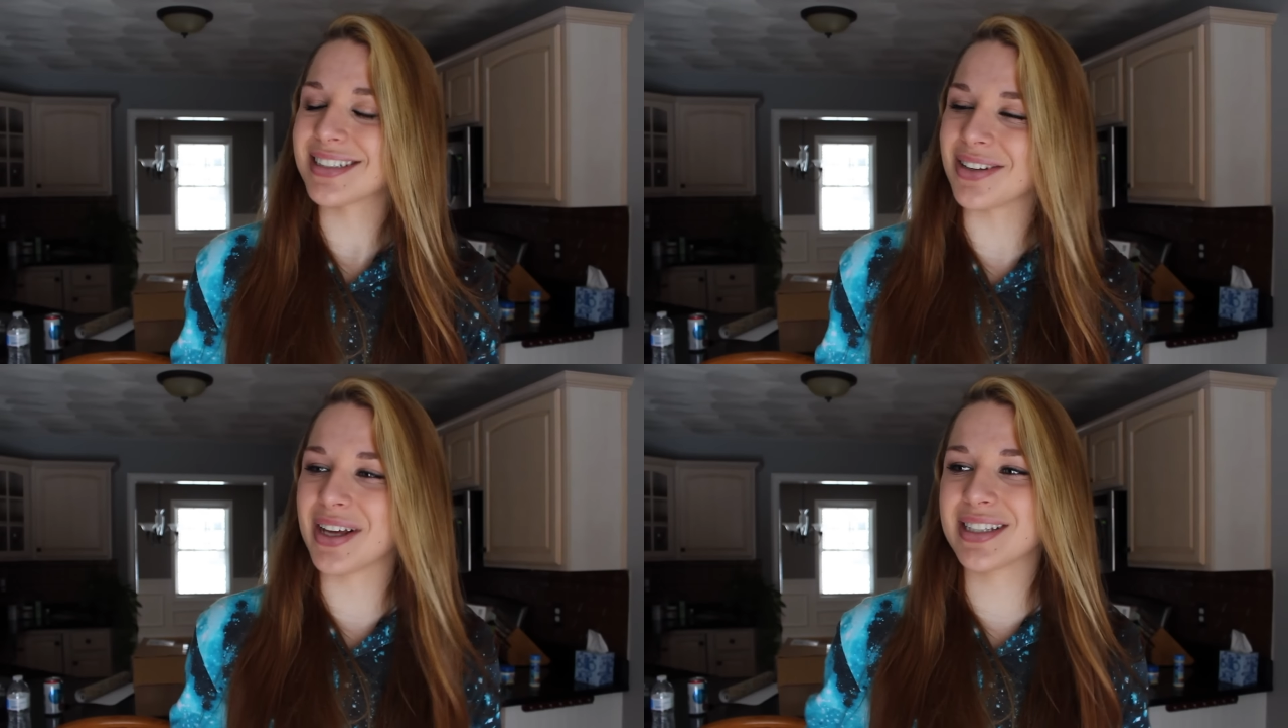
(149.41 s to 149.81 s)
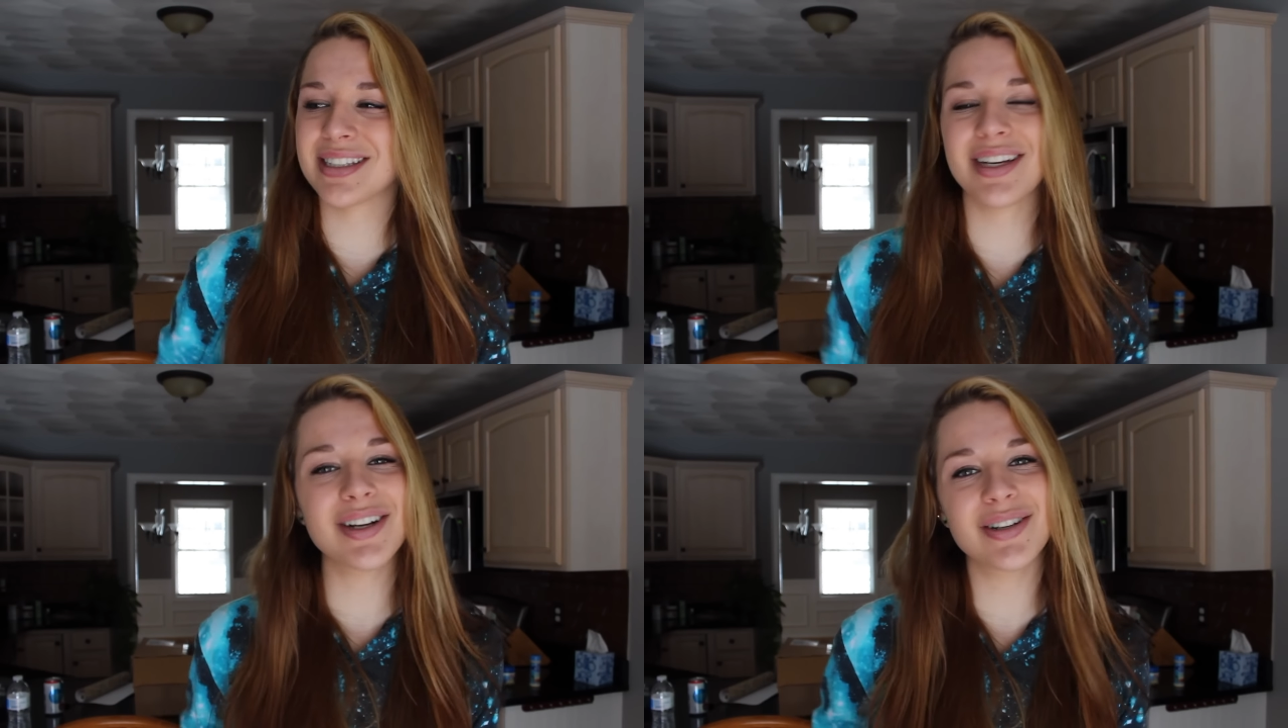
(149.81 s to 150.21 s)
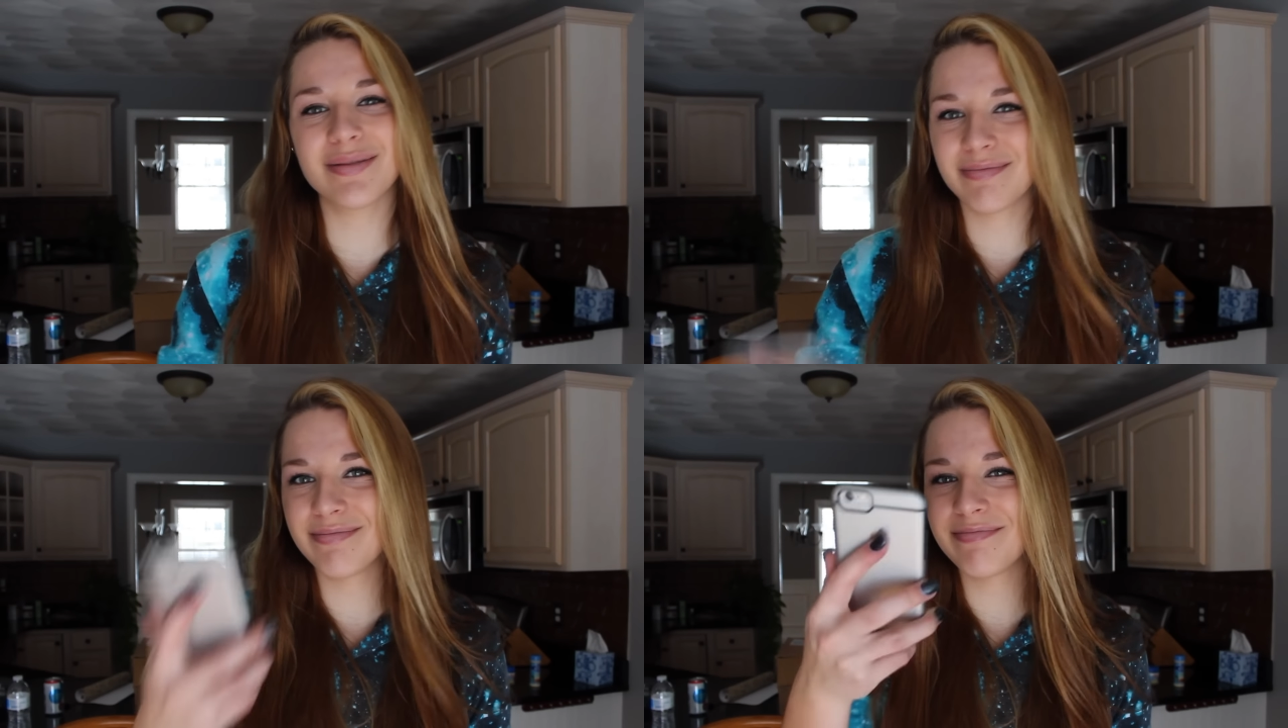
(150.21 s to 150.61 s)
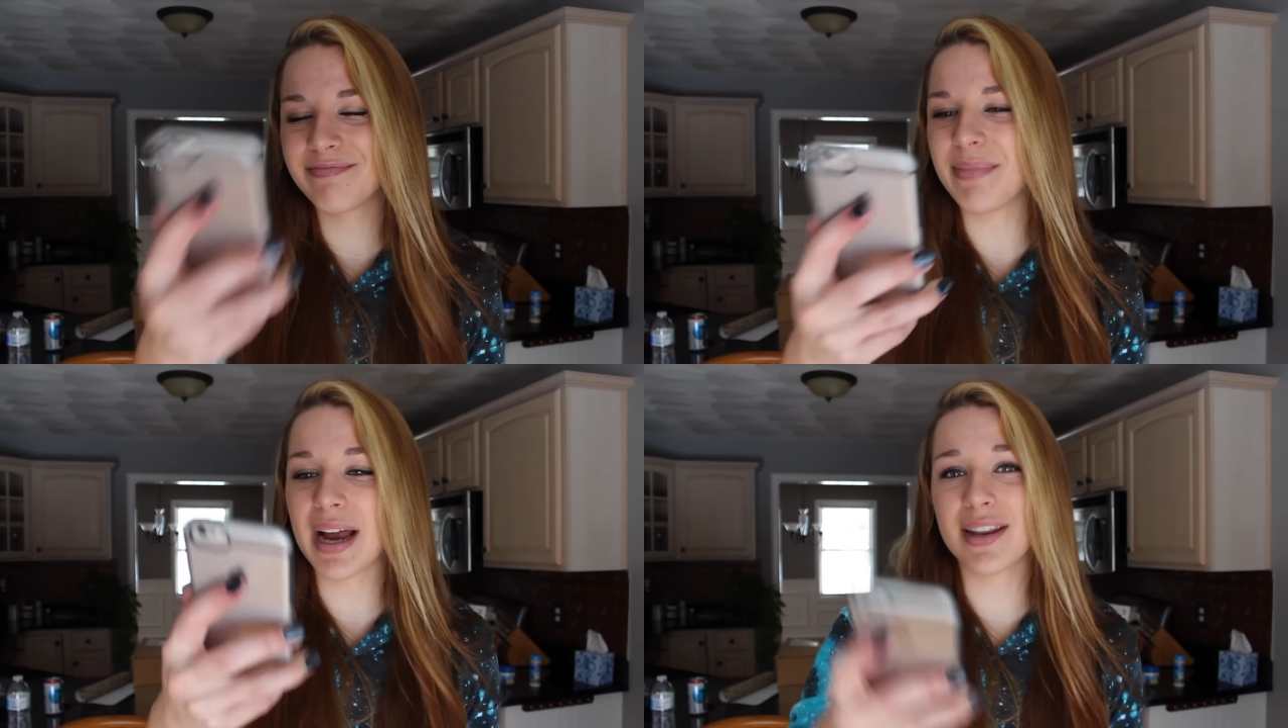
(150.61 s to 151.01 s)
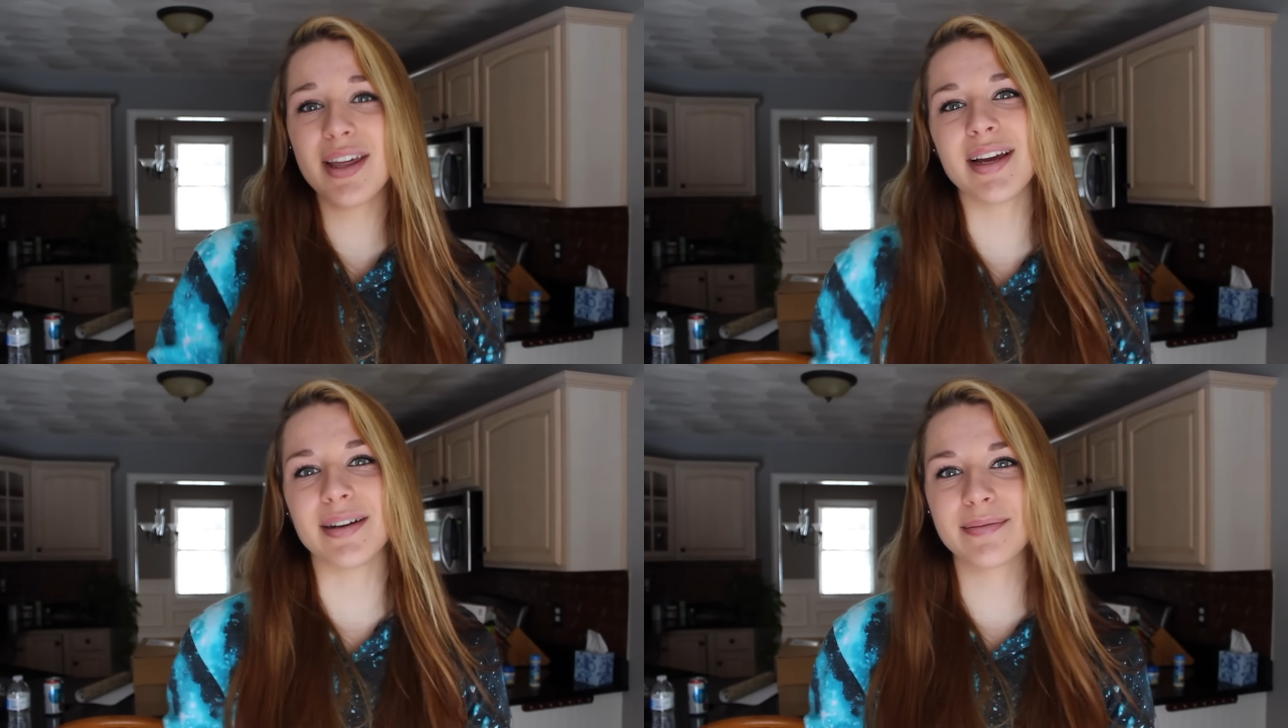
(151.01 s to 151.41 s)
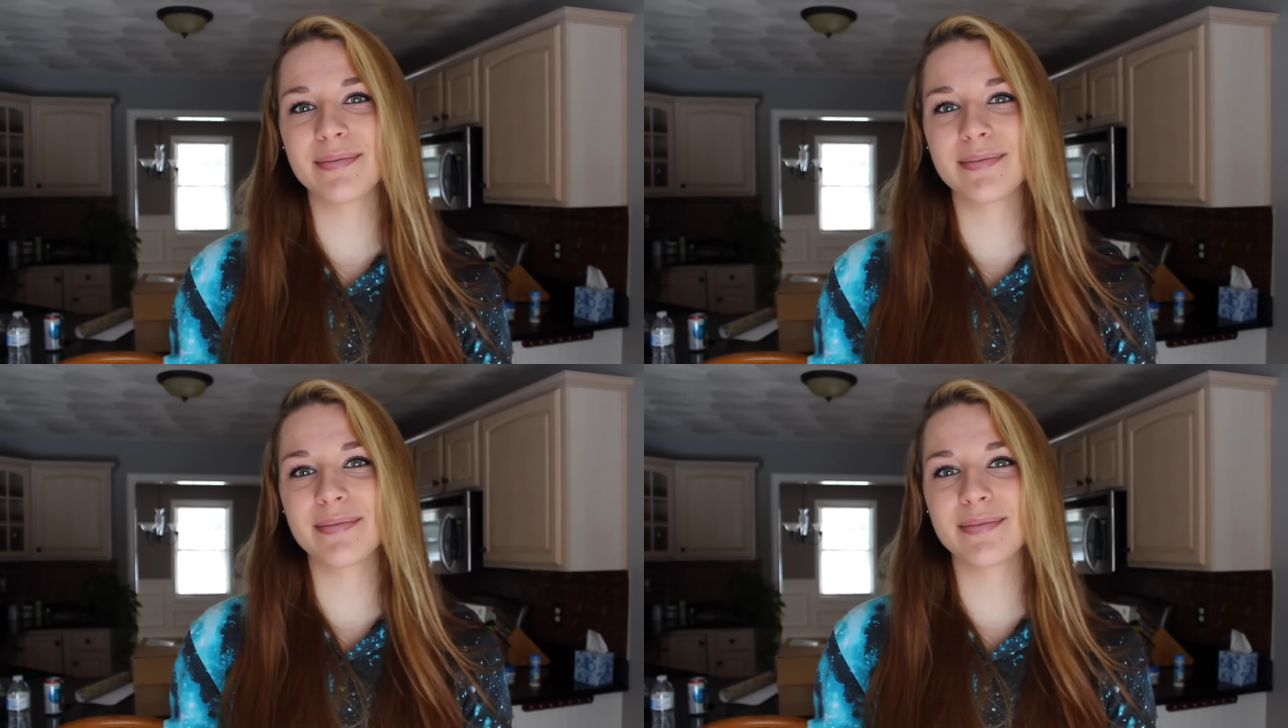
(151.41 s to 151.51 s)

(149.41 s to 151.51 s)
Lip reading: So that's a bad thing.